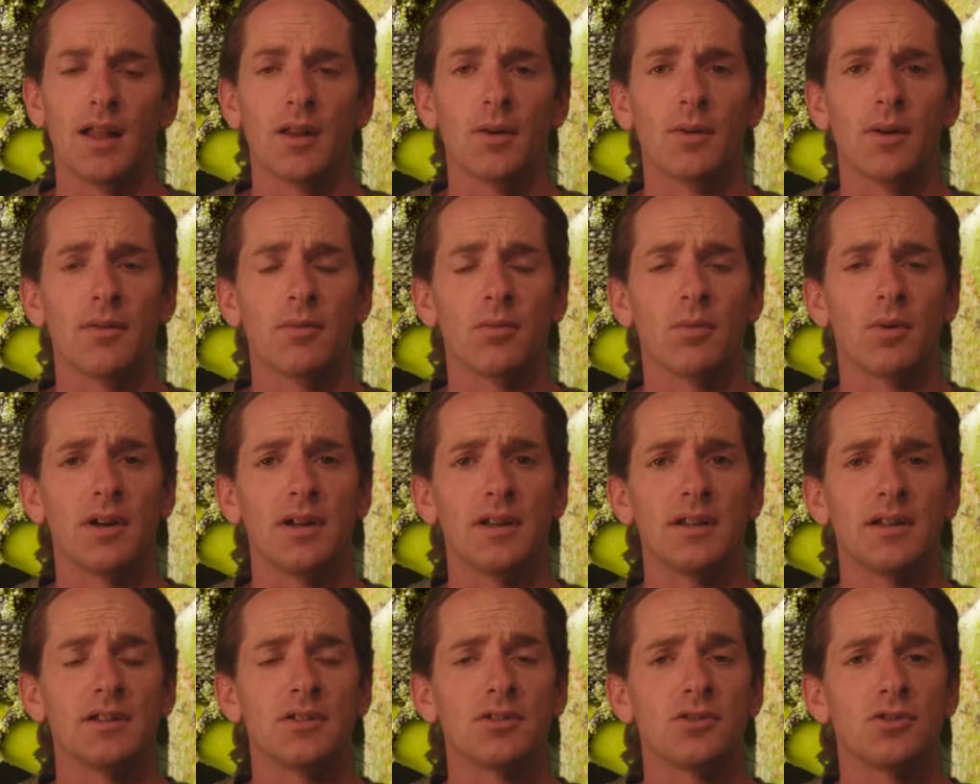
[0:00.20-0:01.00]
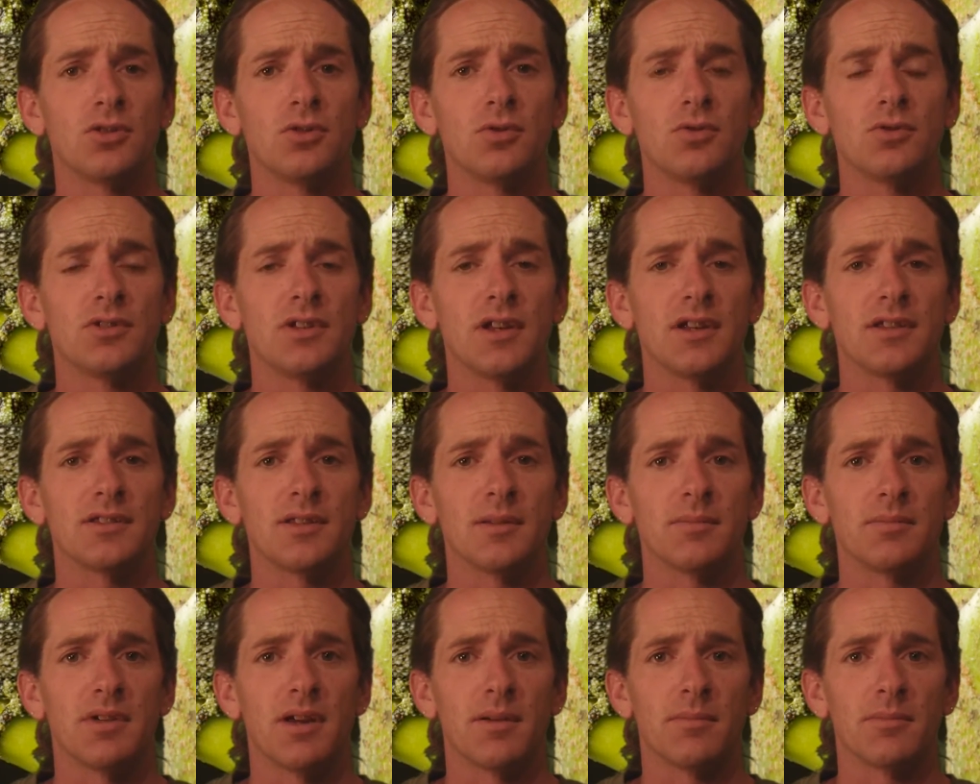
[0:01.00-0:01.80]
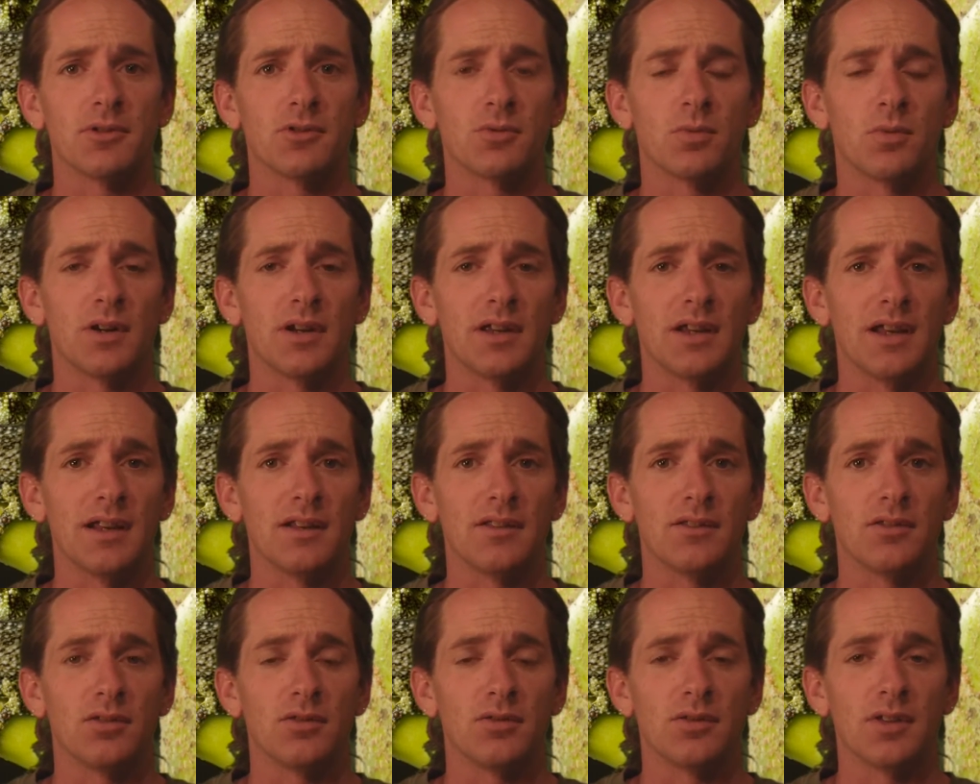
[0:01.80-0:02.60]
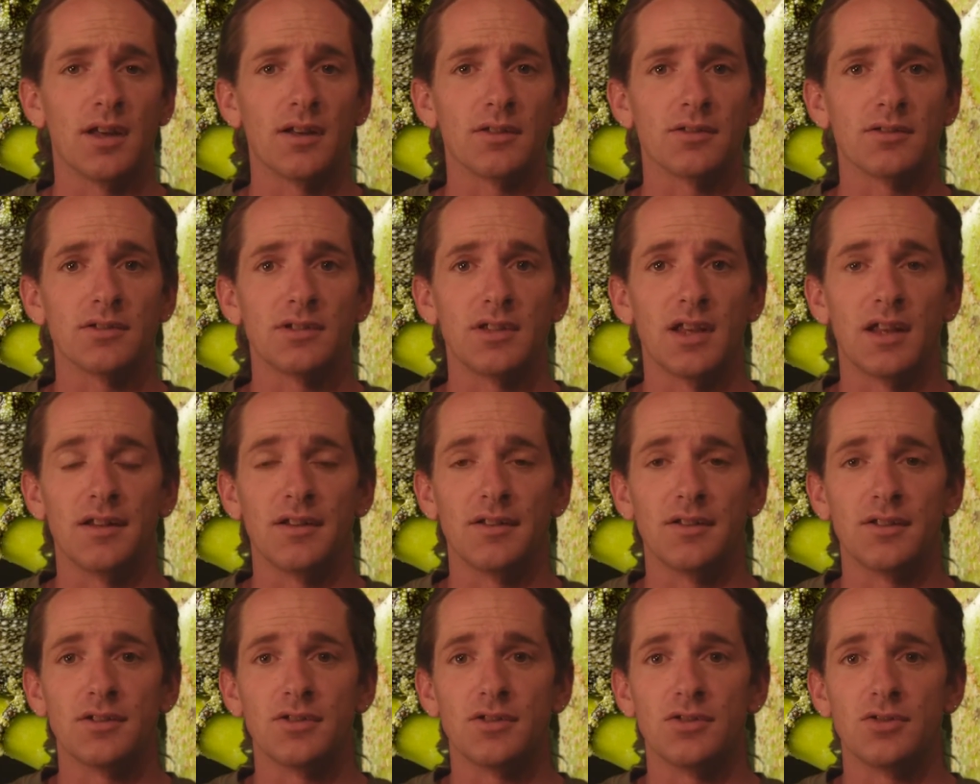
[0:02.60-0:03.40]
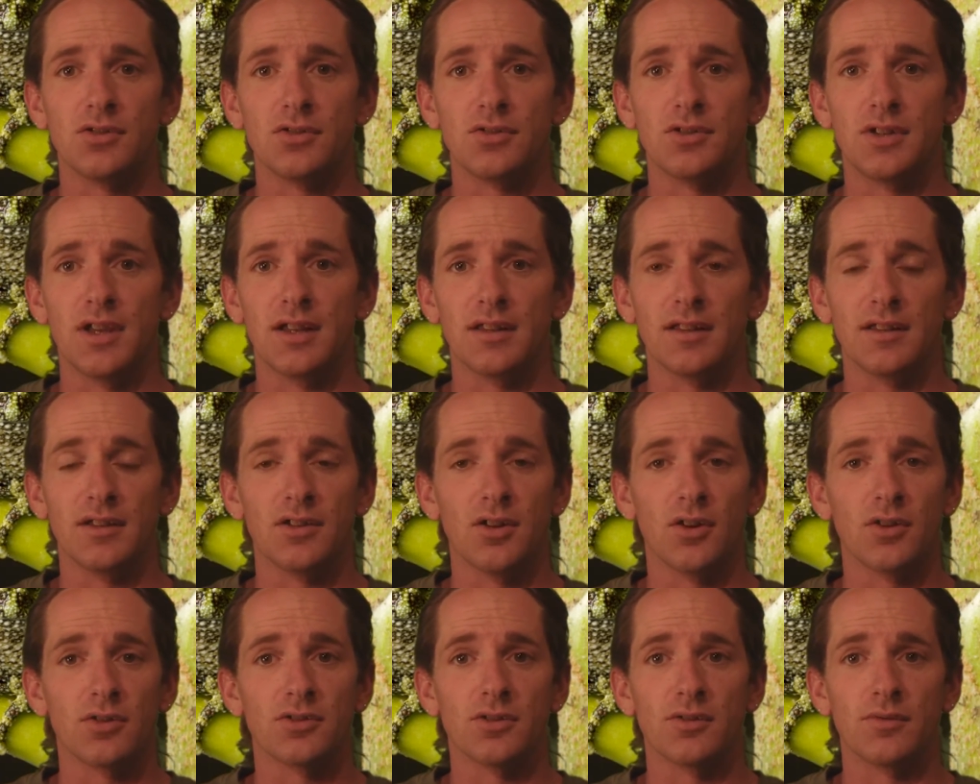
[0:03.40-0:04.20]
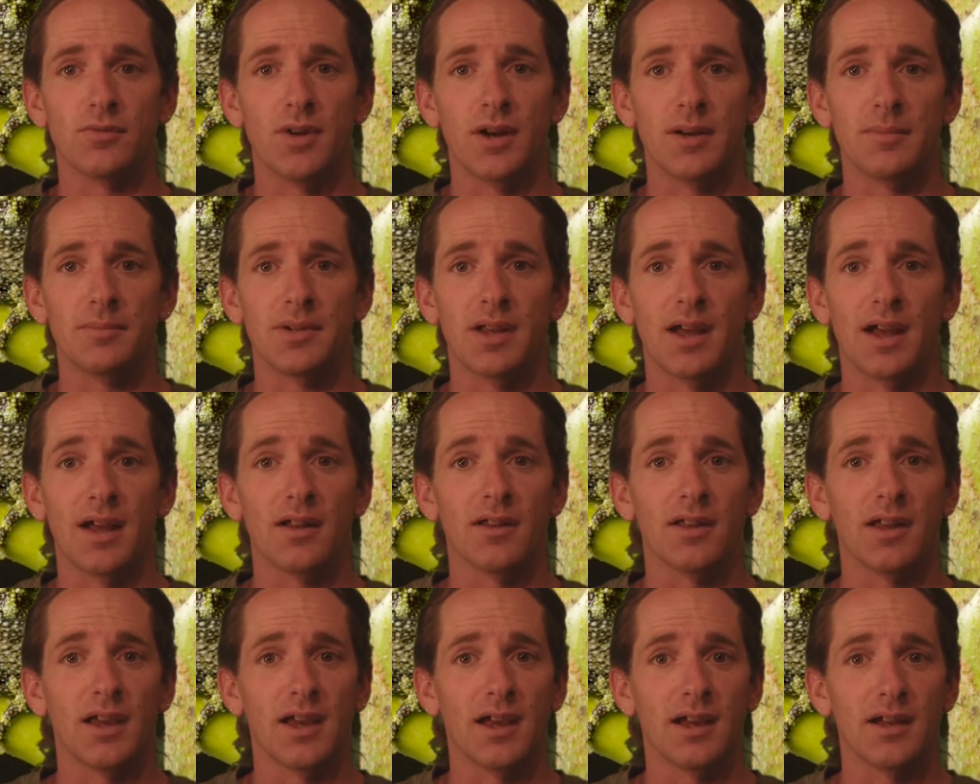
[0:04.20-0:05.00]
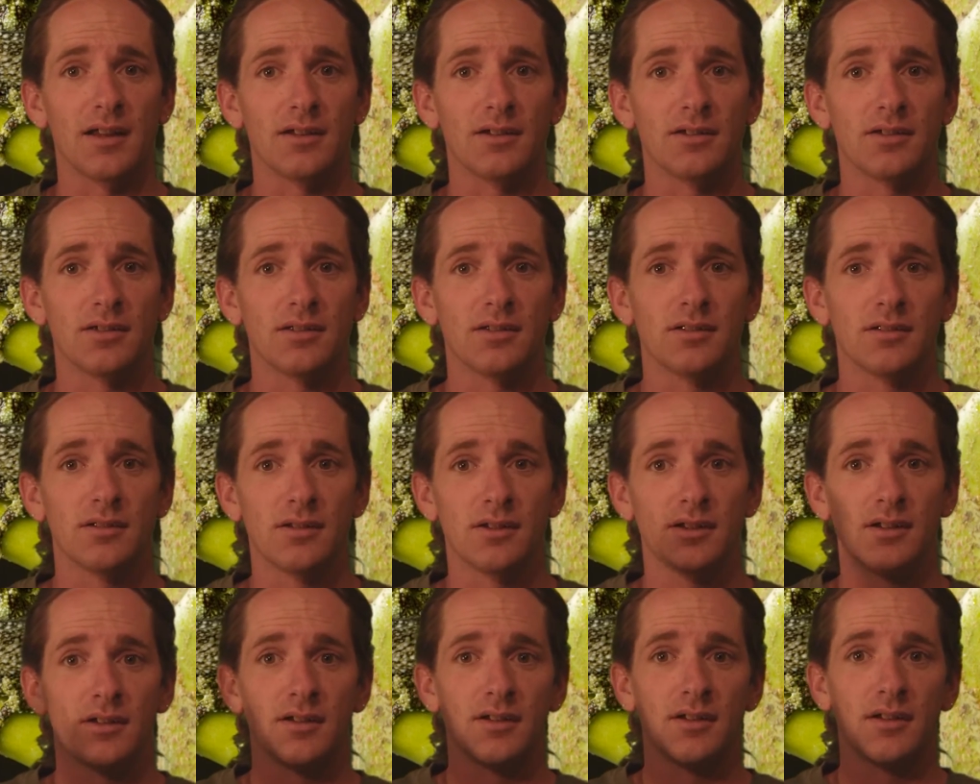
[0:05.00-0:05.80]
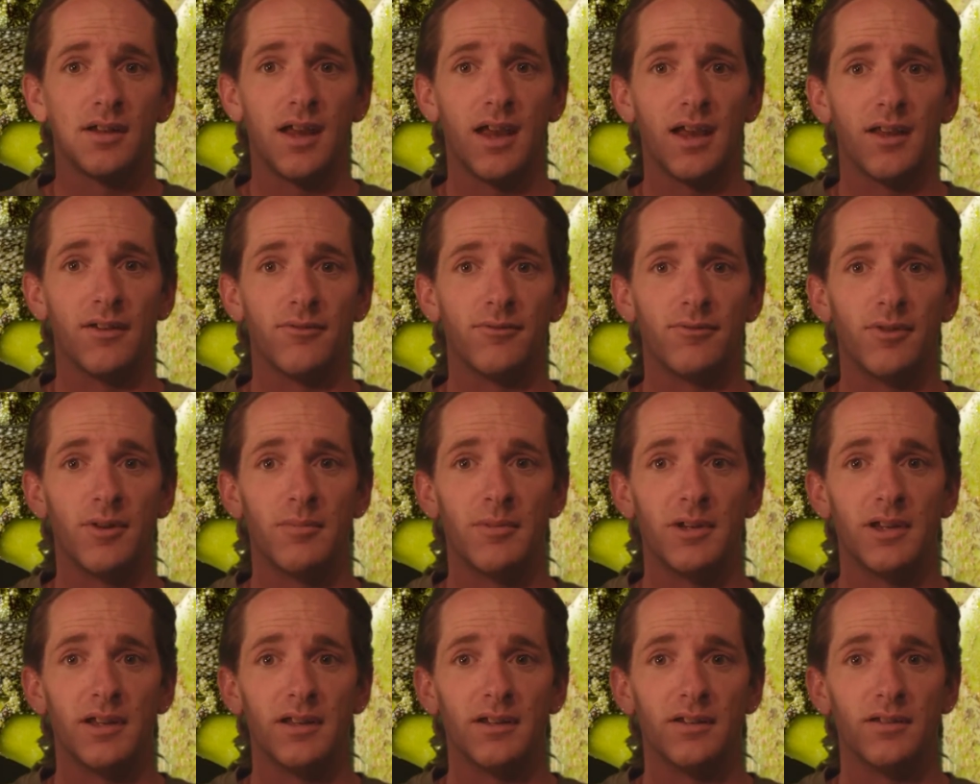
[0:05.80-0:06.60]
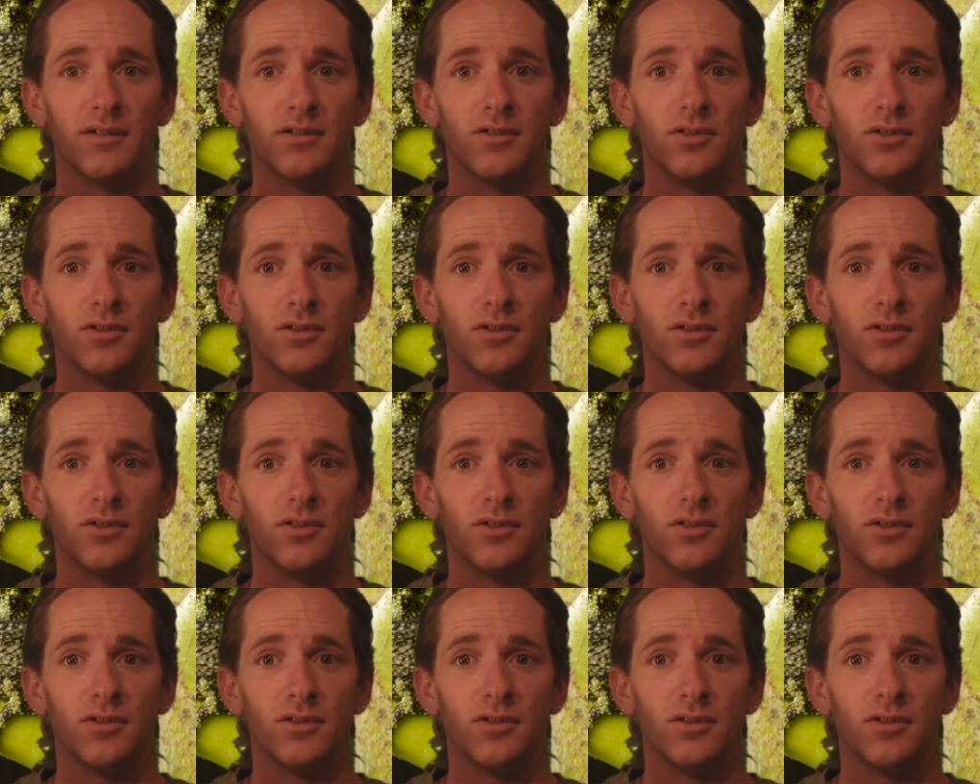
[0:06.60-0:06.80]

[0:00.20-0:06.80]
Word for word: Hello everyone, it is Tuesday, September 28th, 2010, and this is your daily dose of reptile and amphibian